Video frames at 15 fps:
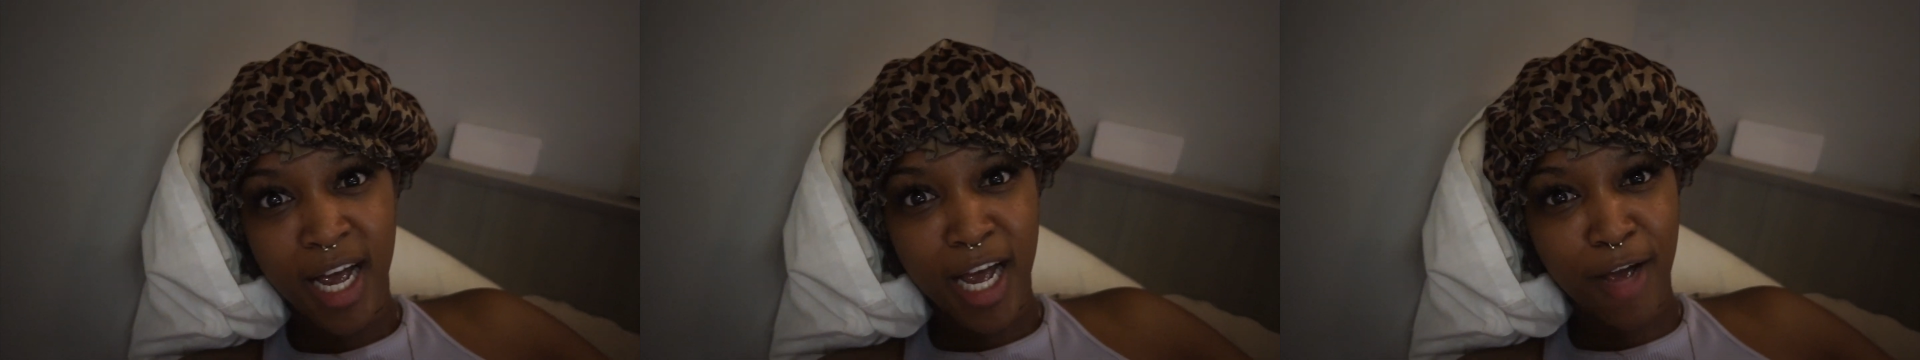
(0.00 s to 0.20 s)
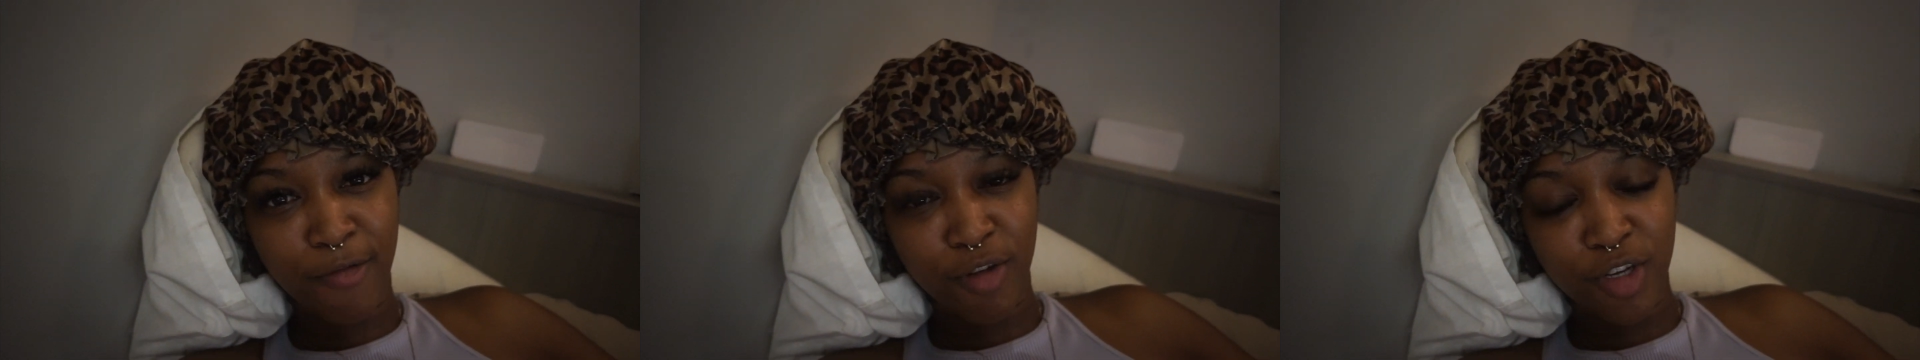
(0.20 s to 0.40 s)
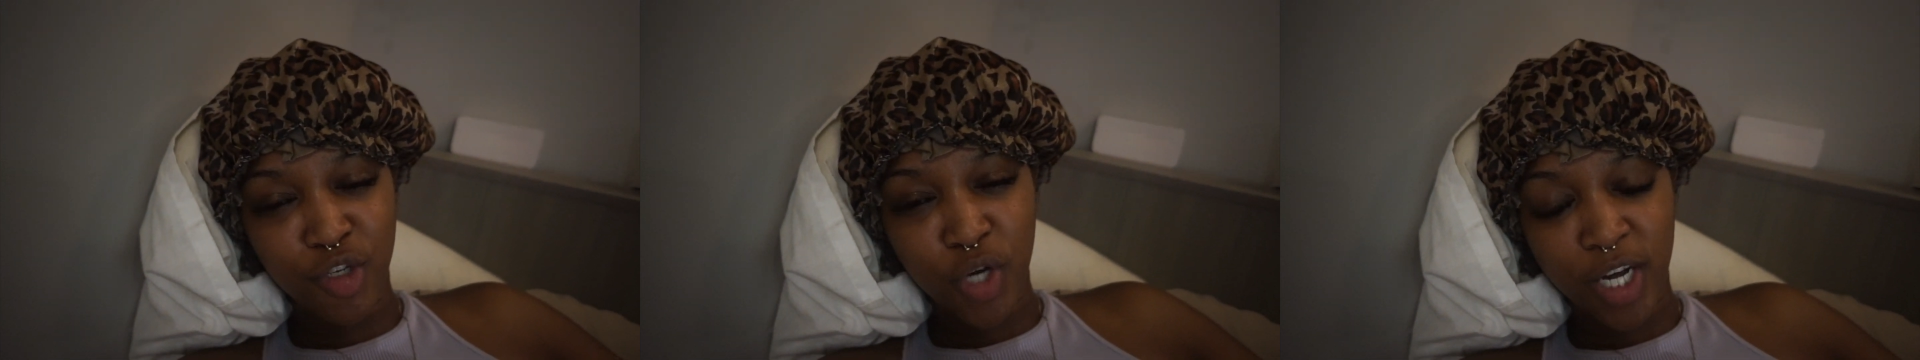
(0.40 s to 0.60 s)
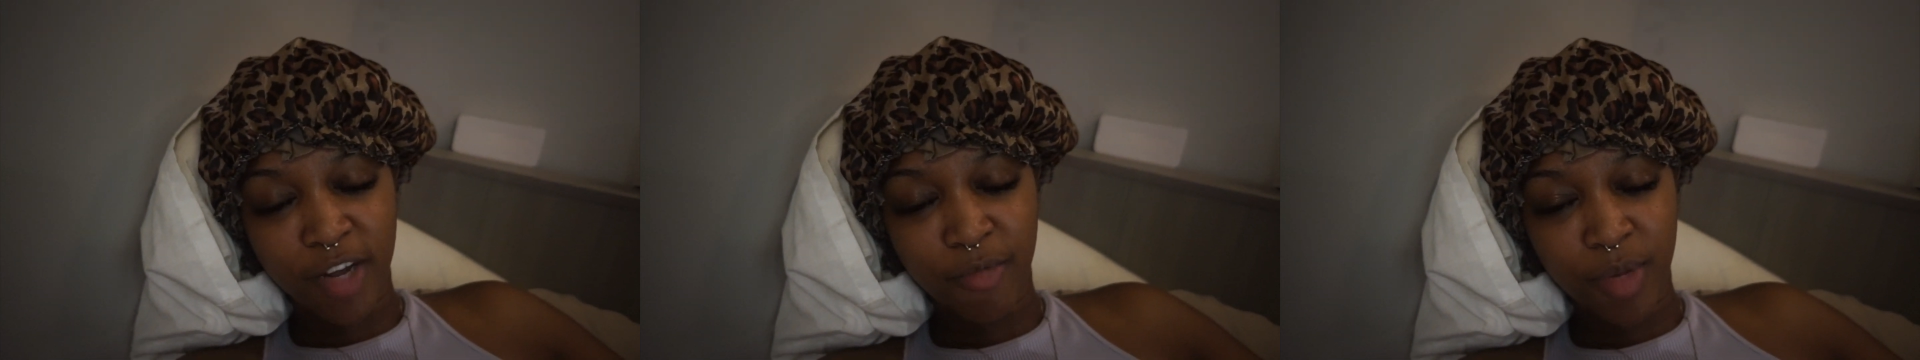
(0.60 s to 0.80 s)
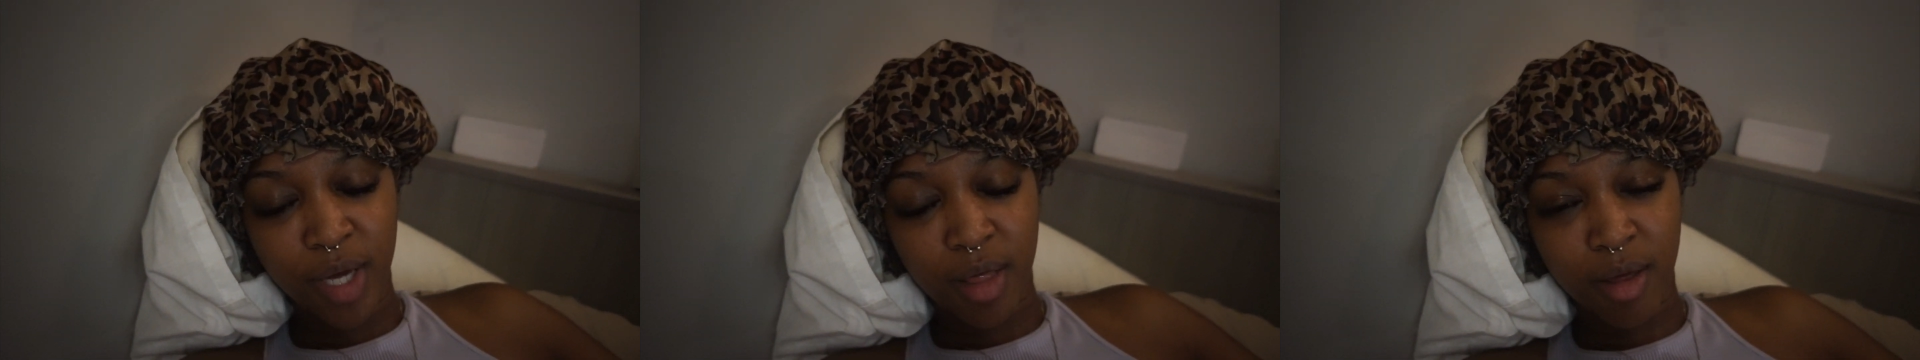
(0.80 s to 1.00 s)
If you enjoyed, give
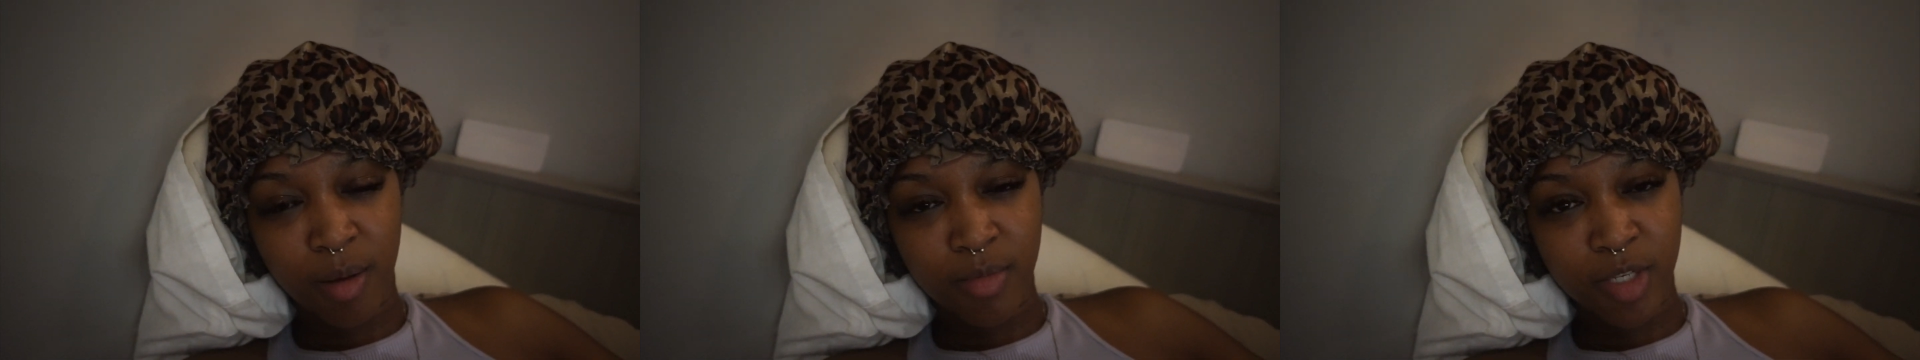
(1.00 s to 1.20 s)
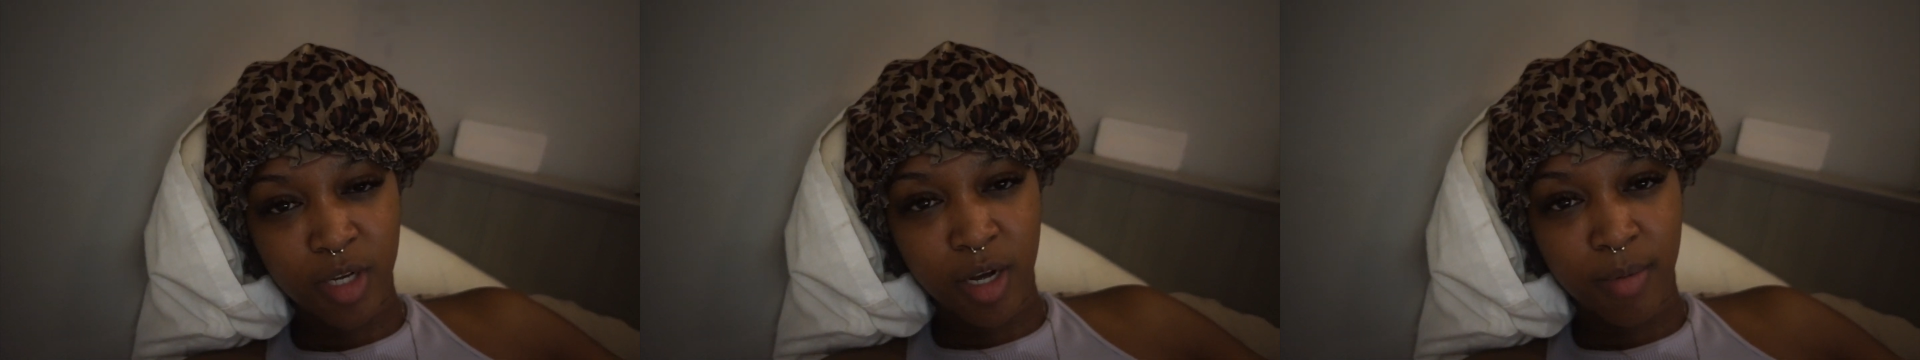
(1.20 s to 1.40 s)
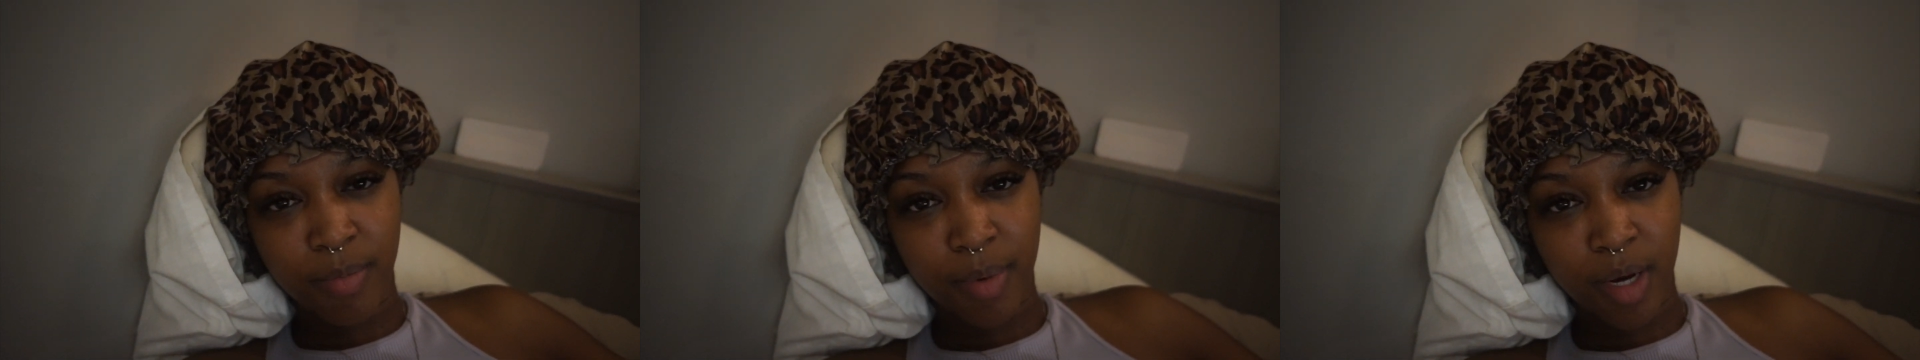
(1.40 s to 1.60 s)
me a thumbs up.